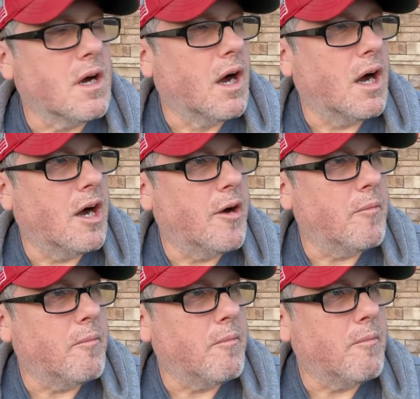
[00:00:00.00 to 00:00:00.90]

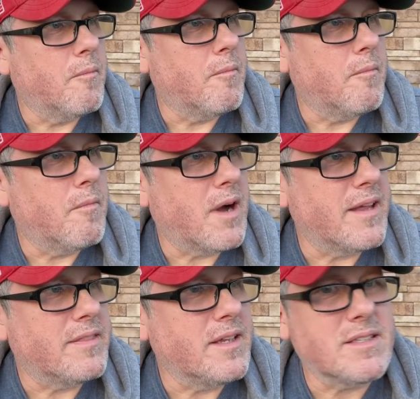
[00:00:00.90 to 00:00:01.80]
I
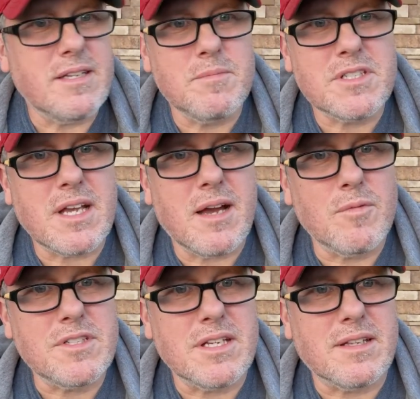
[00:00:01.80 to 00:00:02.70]
think Tim
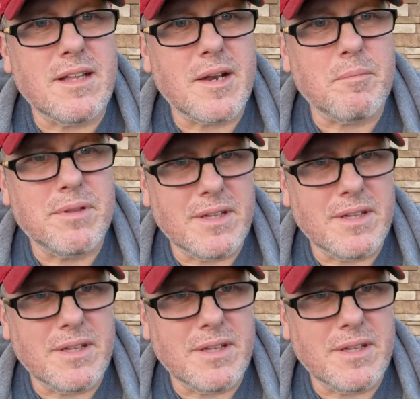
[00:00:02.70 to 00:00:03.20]
Scott was getting a lot of